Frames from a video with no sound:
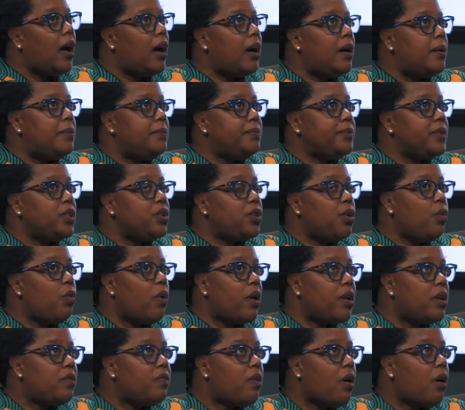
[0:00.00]
you know,
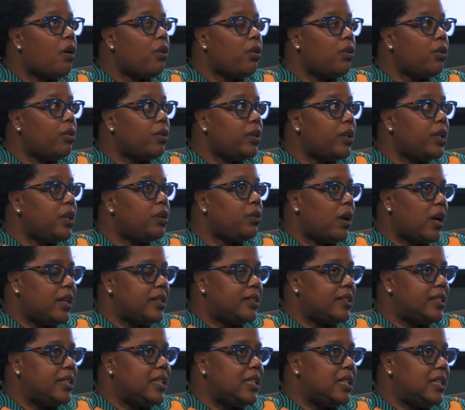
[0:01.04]
one of our early
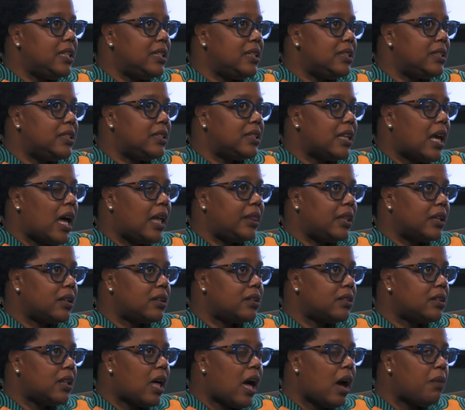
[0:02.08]
grantees at the
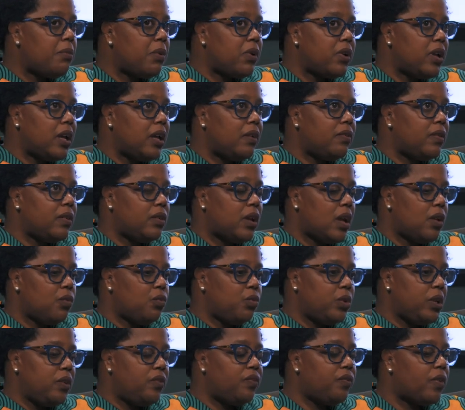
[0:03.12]
Collaborative,
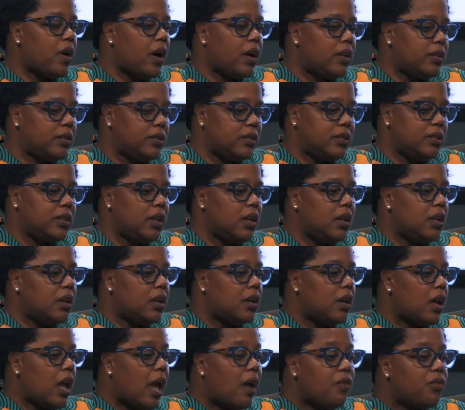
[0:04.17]
and we fund
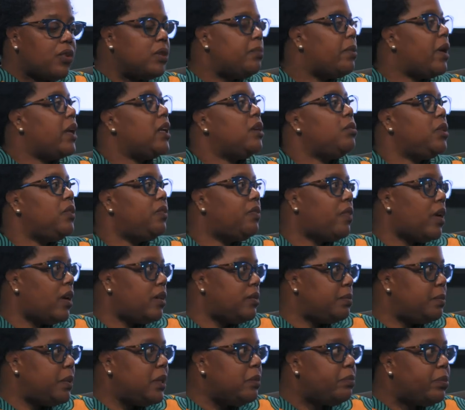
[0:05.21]
everybody. We
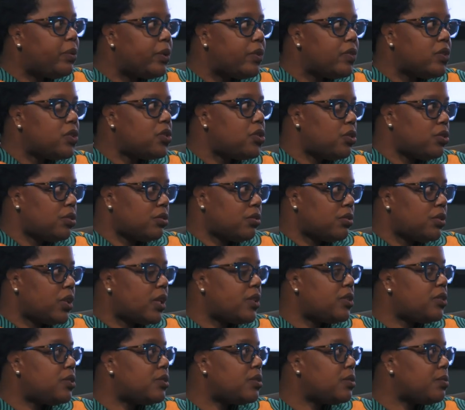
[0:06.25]
fund people in the social
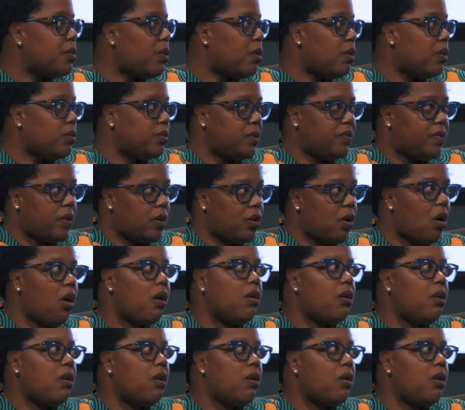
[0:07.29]
justice world, we fund